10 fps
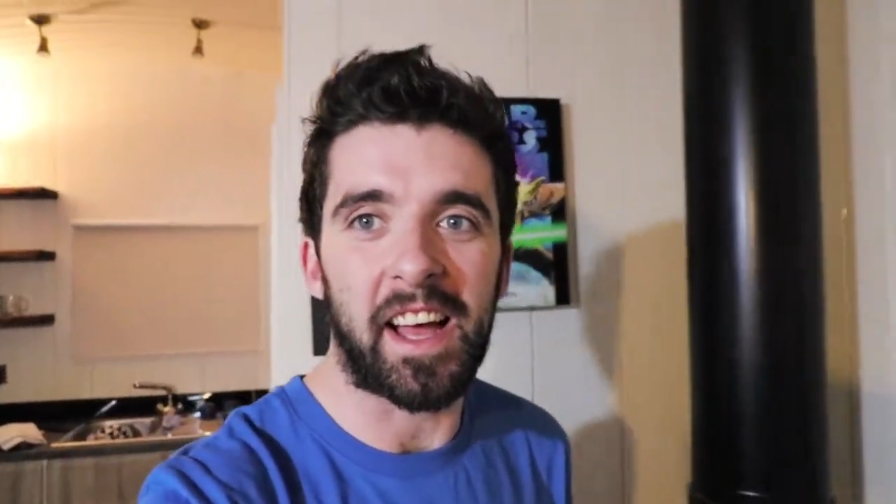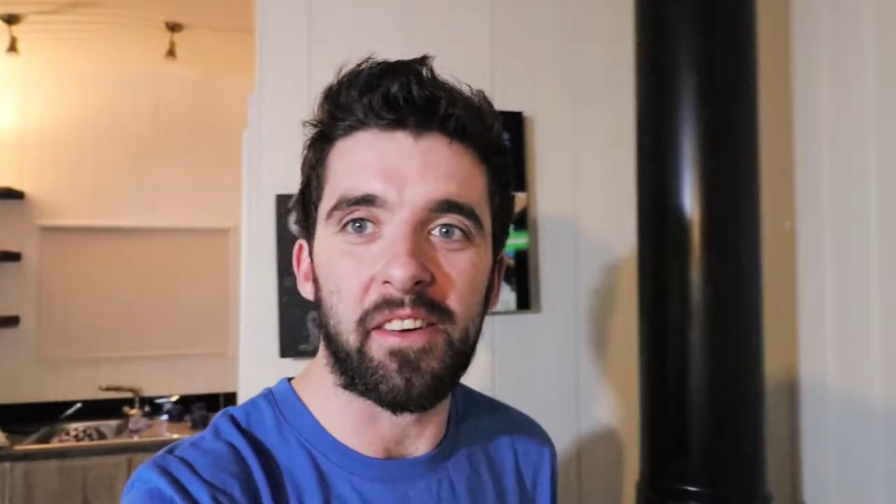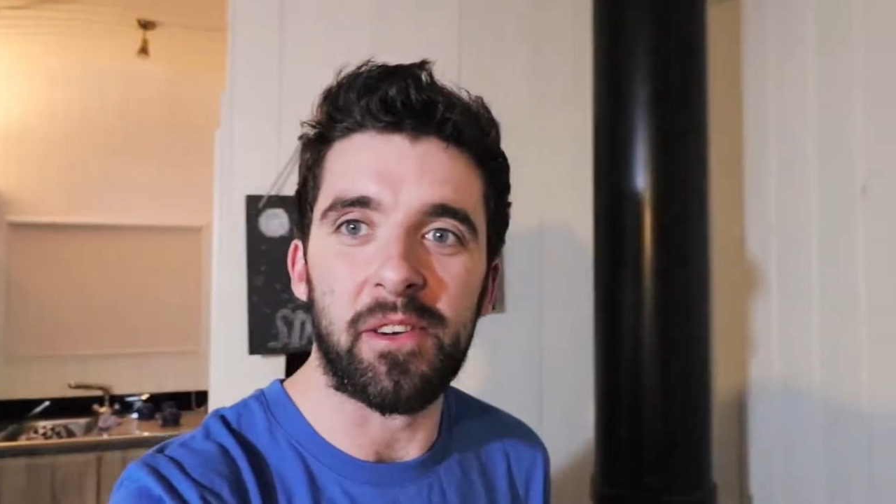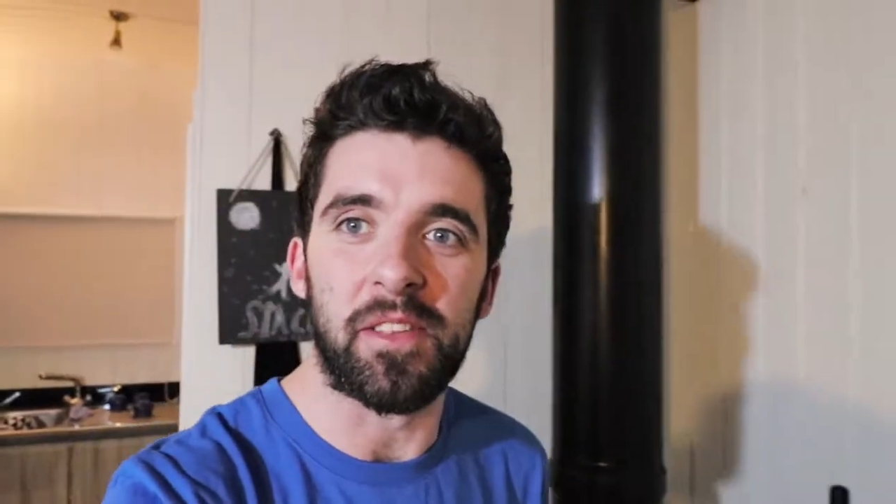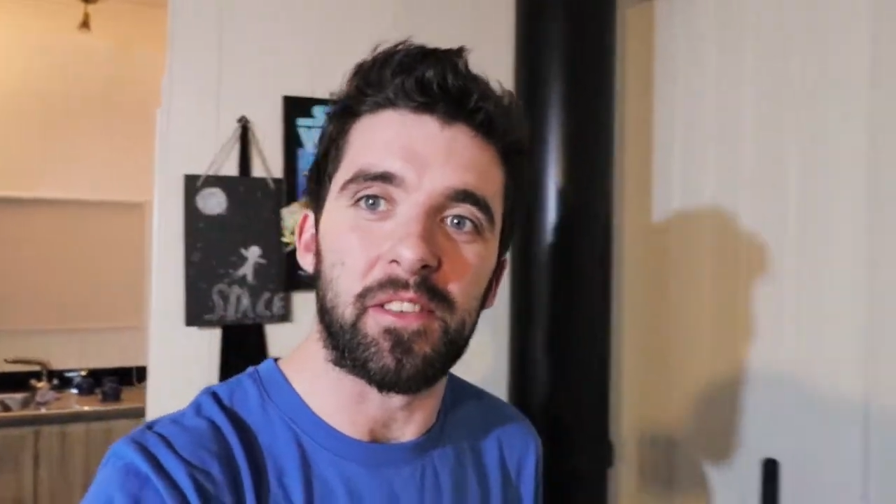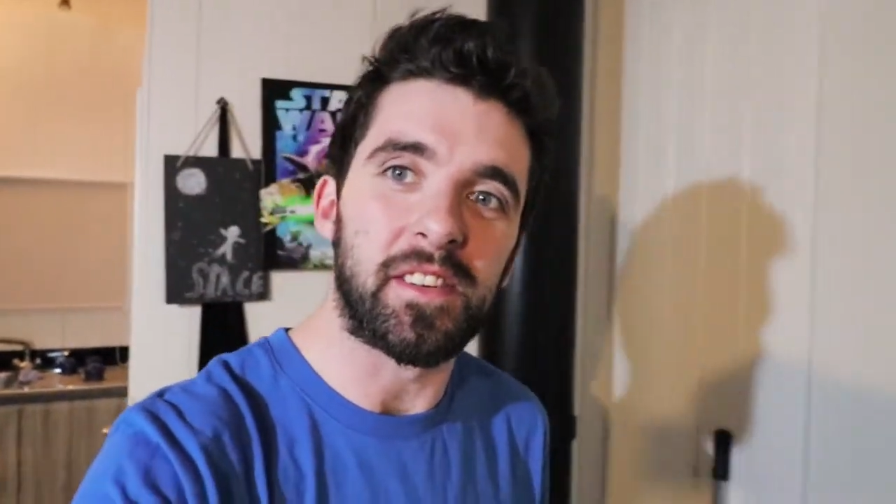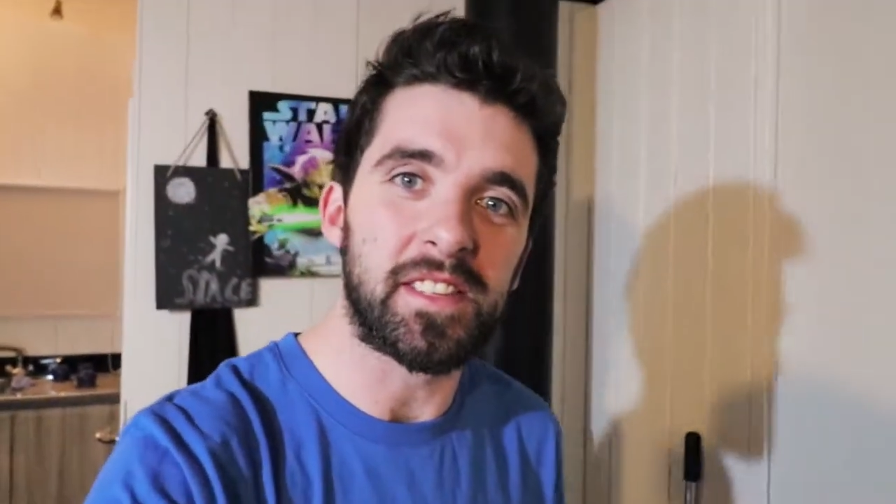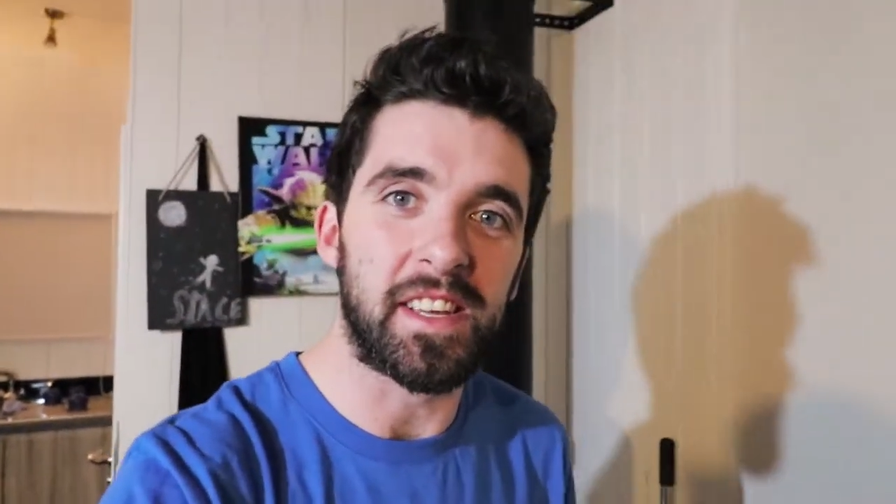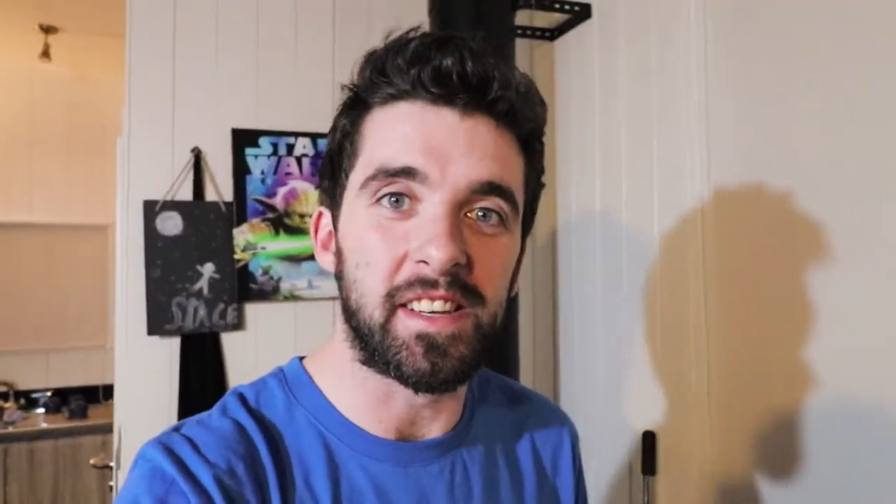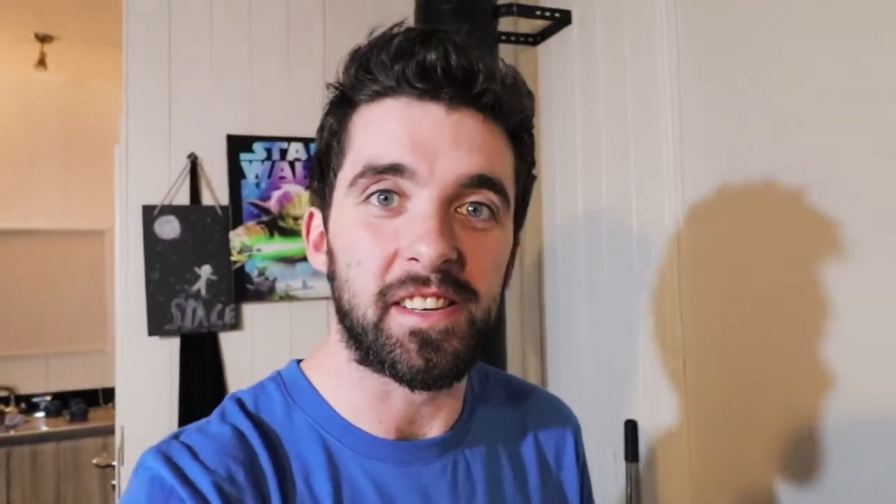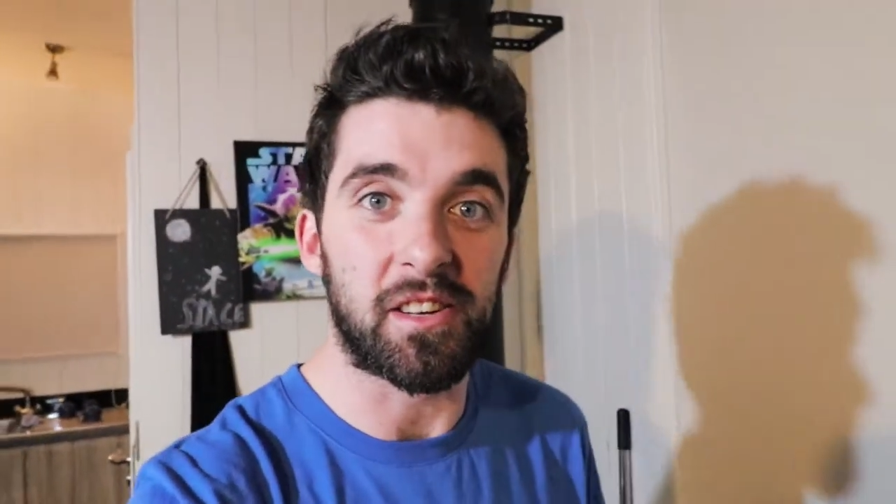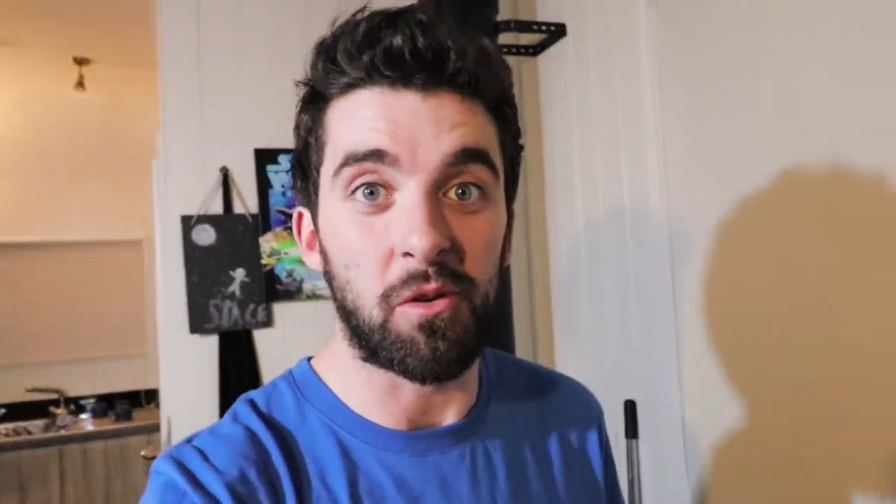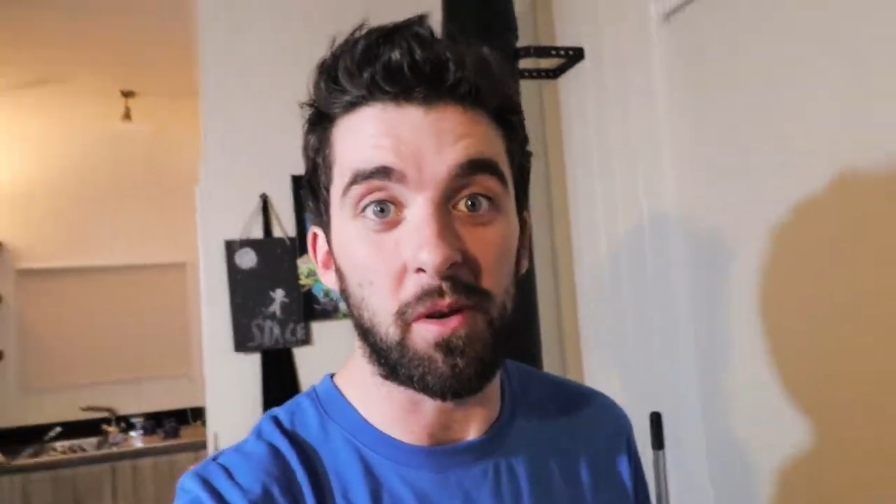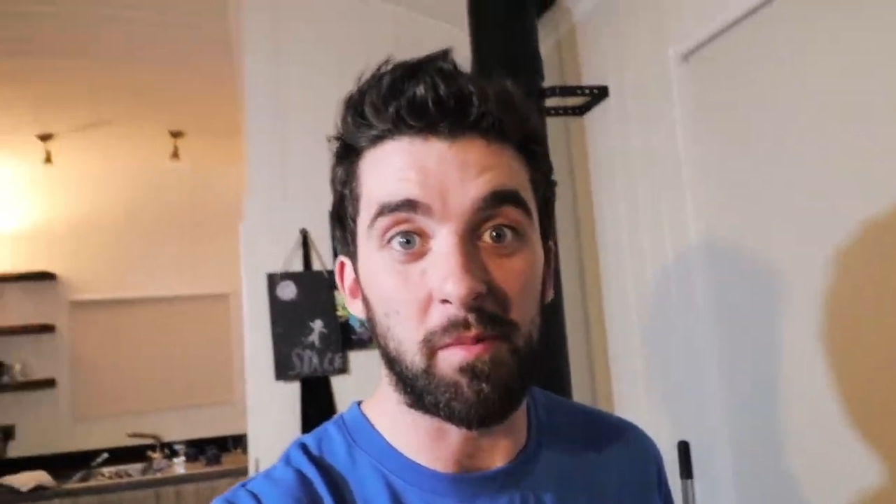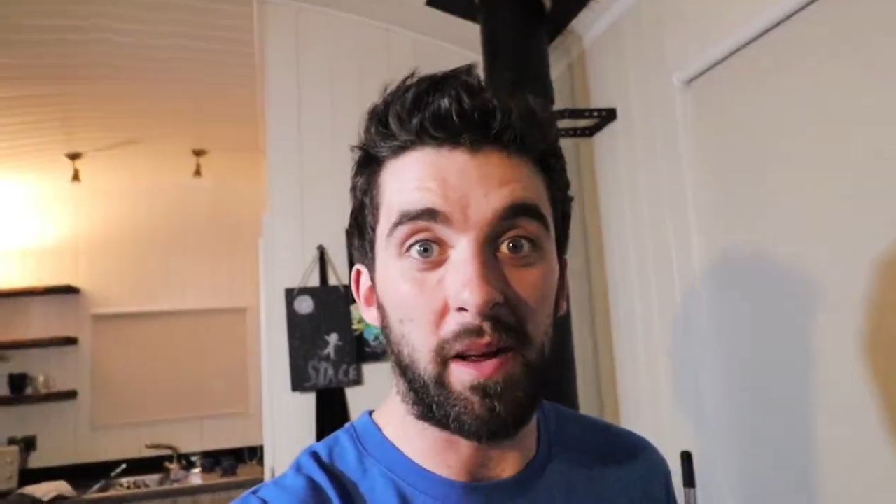halfway through and decided to
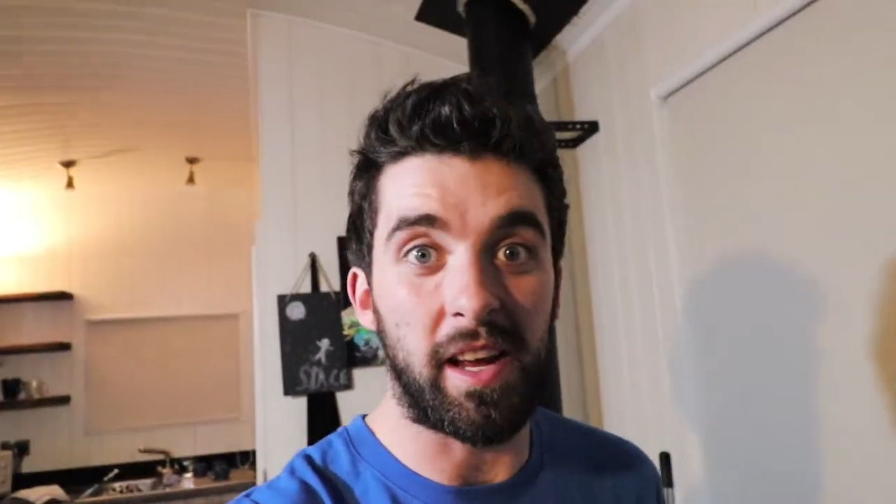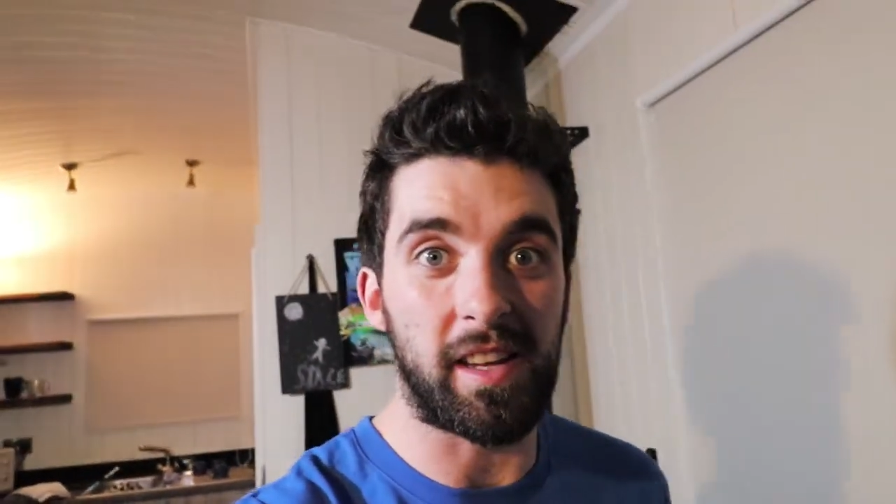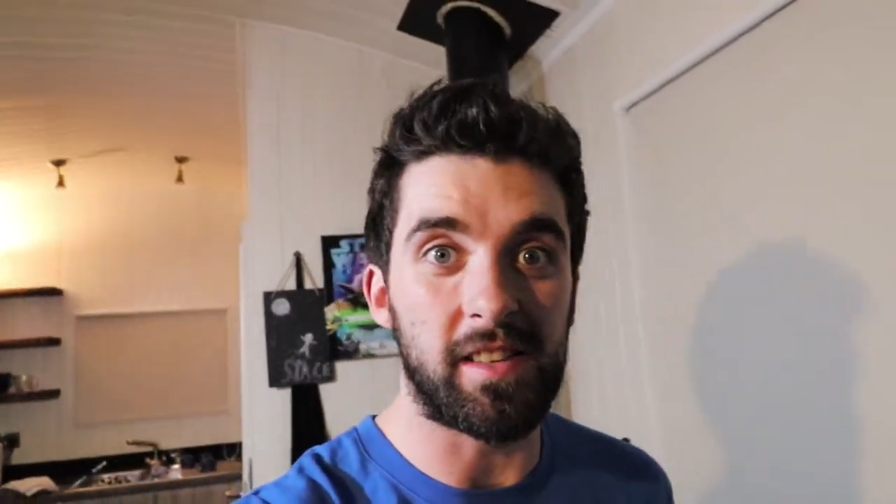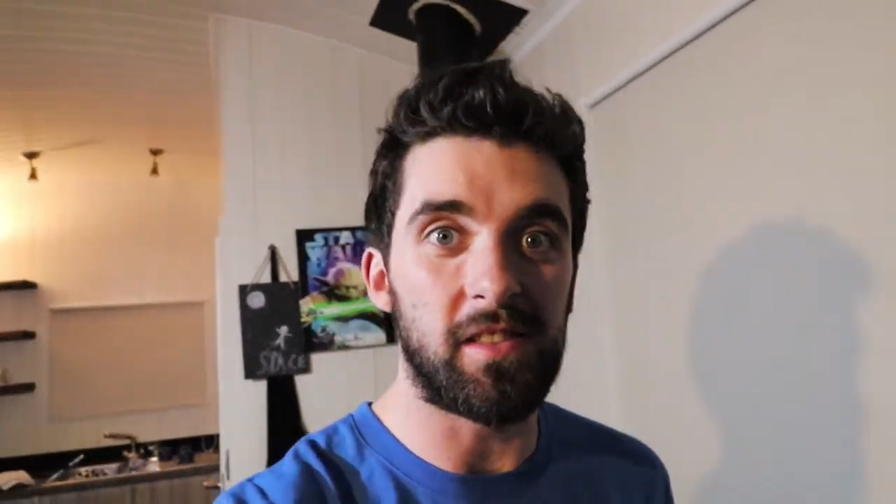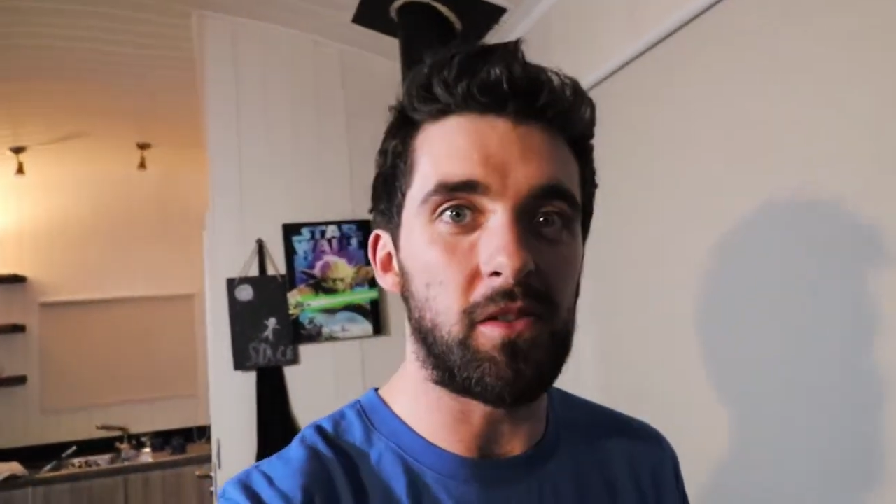quit packing.